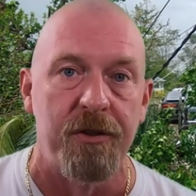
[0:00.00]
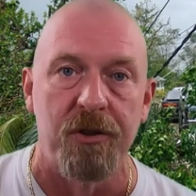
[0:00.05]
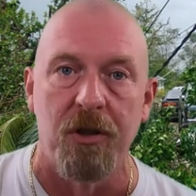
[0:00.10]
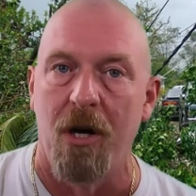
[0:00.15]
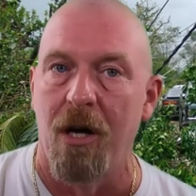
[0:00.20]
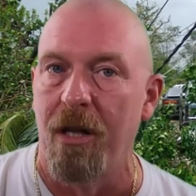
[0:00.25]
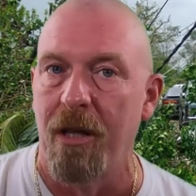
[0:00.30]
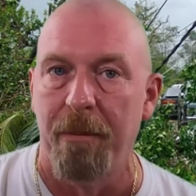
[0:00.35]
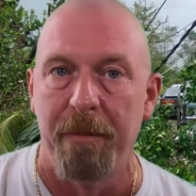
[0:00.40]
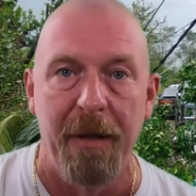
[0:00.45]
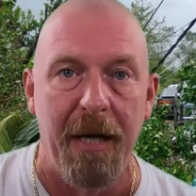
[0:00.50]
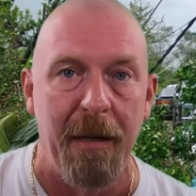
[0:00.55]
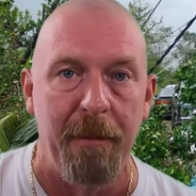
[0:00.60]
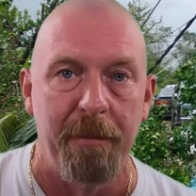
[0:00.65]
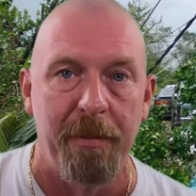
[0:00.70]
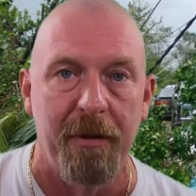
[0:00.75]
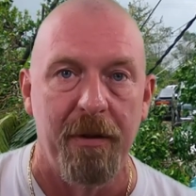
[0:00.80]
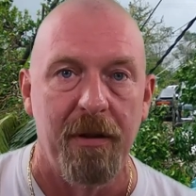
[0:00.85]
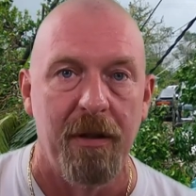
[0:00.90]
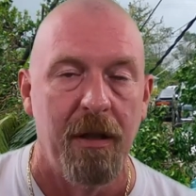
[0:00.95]
Toilet
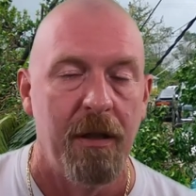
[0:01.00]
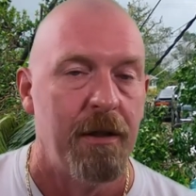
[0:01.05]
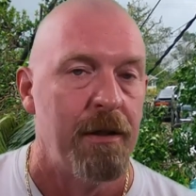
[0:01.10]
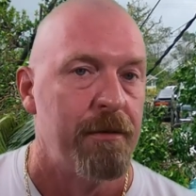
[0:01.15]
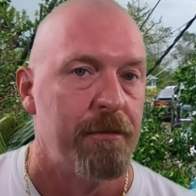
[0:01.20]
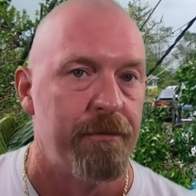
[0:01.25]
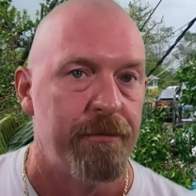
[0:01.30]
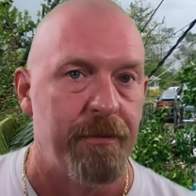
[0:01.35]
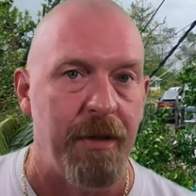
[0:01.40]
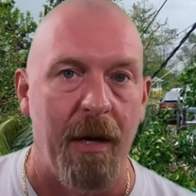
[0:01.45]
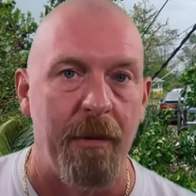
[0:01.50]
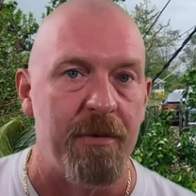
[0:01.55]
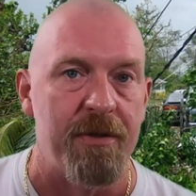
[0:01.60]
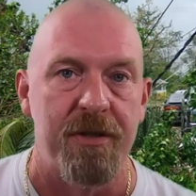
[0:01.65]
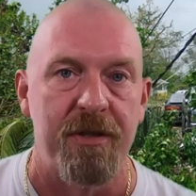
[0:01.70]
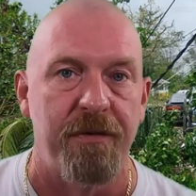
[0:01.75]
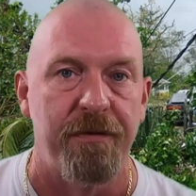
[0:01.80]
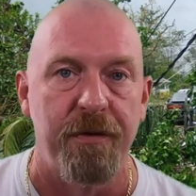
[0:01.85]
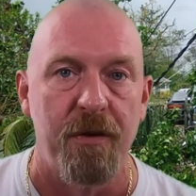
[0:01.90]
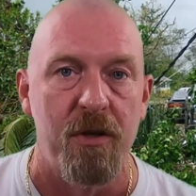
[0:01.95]
paper, that
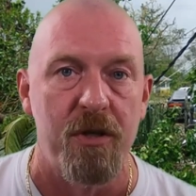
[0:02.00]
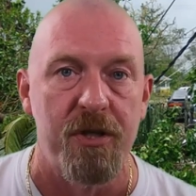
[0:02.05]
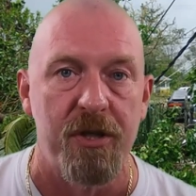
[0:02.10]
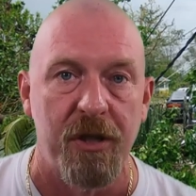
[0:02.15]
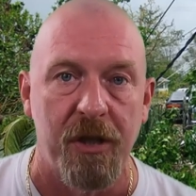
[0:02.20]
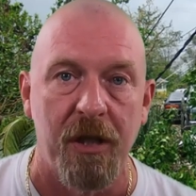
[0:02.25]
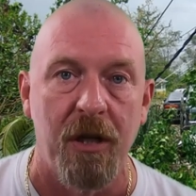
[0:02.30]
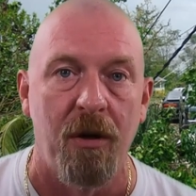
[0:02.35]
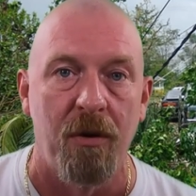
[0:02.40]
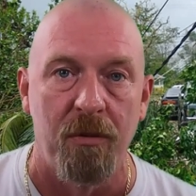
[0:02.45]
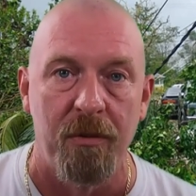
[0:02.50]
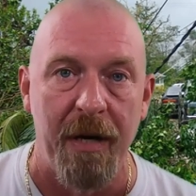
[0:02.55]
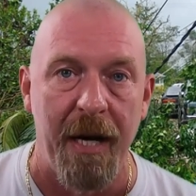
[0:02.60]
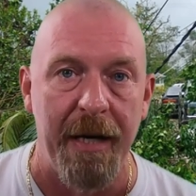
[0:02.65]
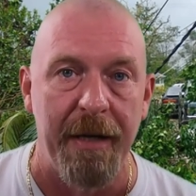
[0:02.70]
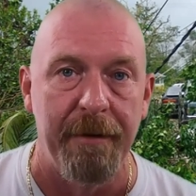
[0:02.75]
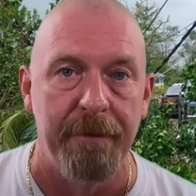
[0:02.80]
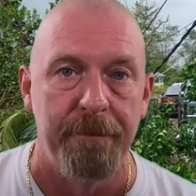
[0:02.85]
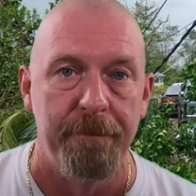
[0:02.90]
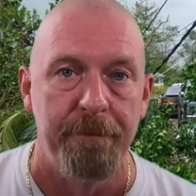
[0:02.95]
was the first to go,
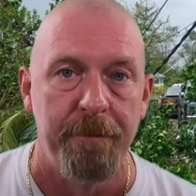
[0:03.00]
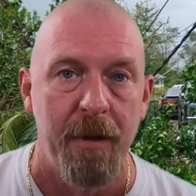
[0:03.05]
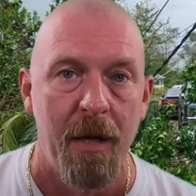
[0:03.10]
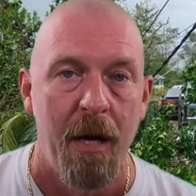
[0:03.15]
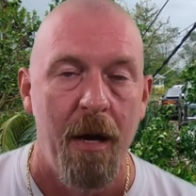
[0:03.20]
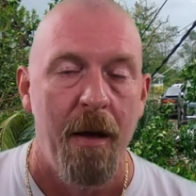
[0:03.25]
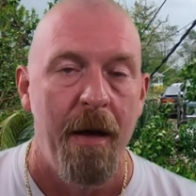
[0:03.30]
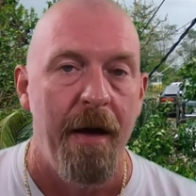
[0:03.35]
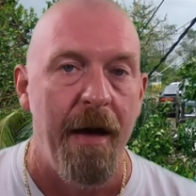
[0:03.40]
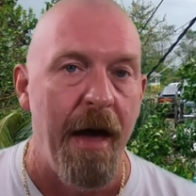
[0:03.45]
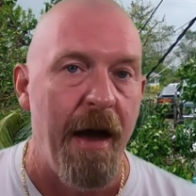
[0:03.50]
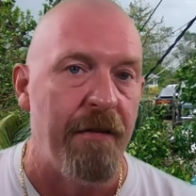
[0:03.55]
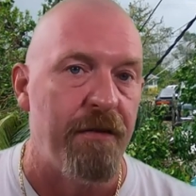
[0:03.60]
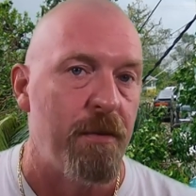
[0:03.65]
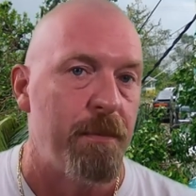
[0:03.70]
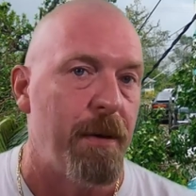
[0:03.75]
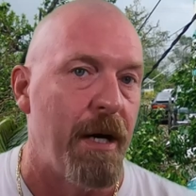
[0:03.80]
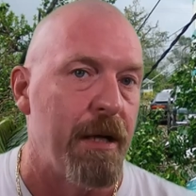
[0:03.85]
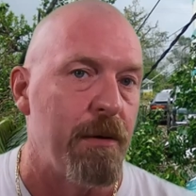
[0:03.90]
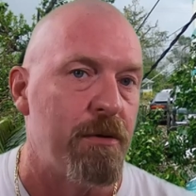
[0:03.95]
right?
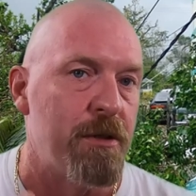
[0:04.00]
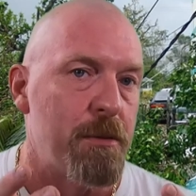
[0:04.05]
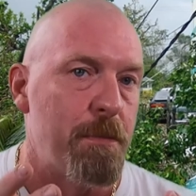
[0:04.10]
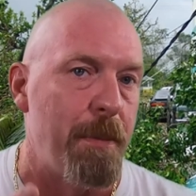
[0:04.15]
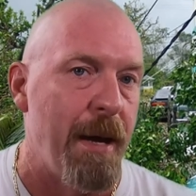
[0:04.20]
Everybody was